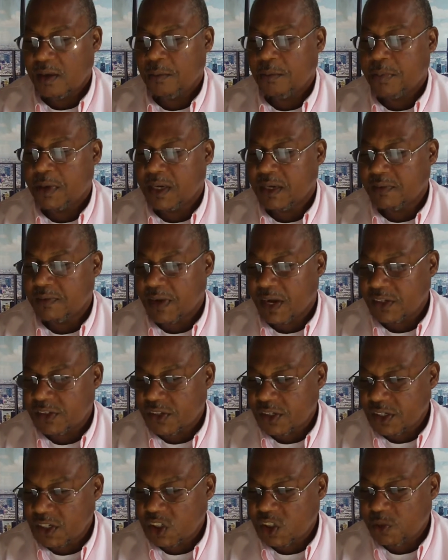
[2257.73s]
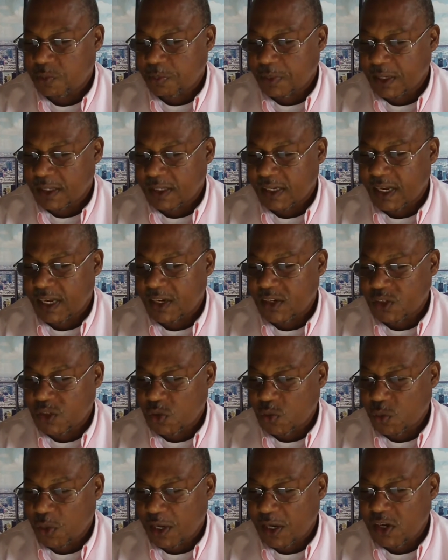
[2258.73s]
but eventually split
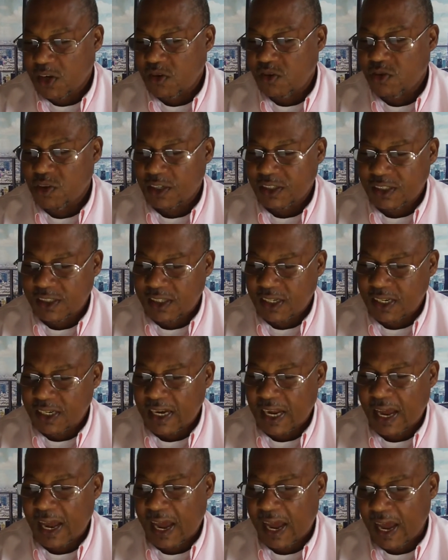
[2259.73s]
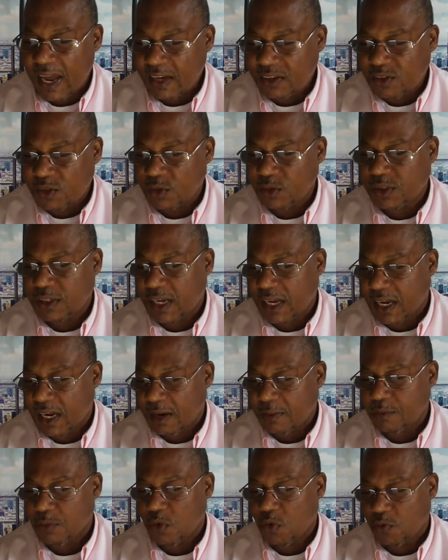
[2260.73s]
into a Christian and
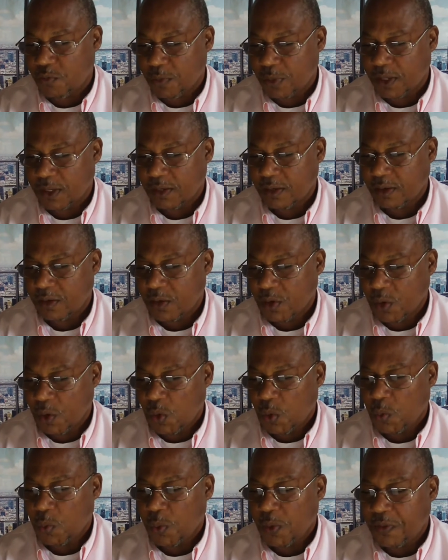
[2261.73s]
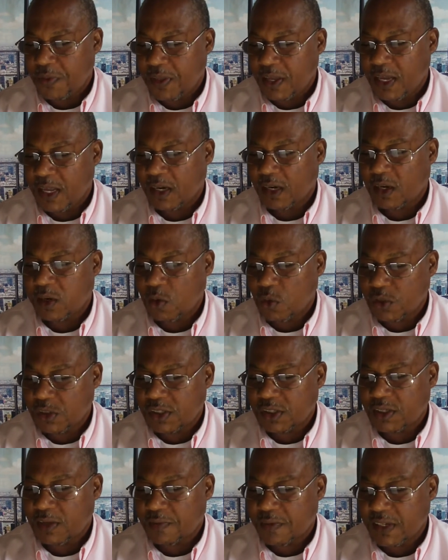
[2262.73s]
Judaic movement with the
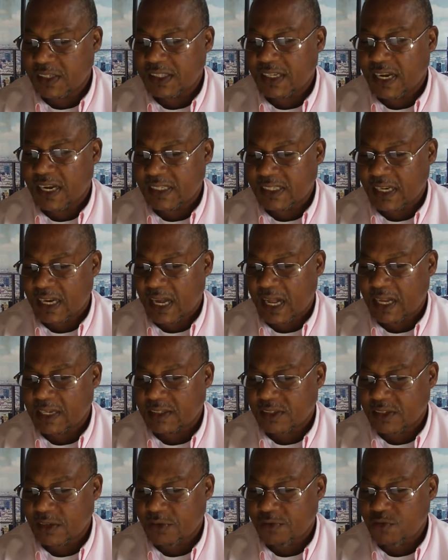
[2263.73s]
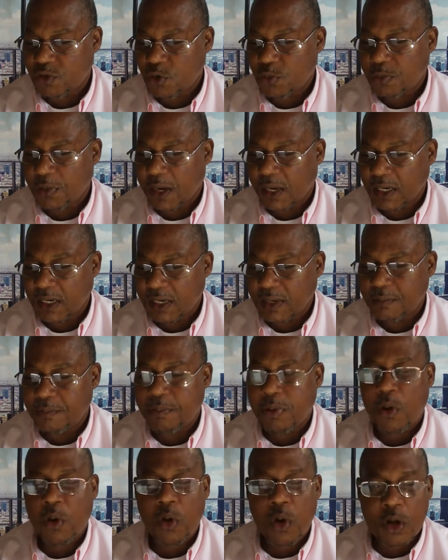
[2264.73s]
inclusion of the Gentiles through mainly
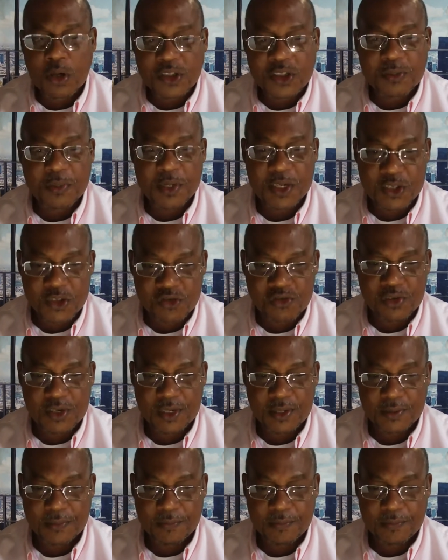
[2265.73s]
Paul's ministry,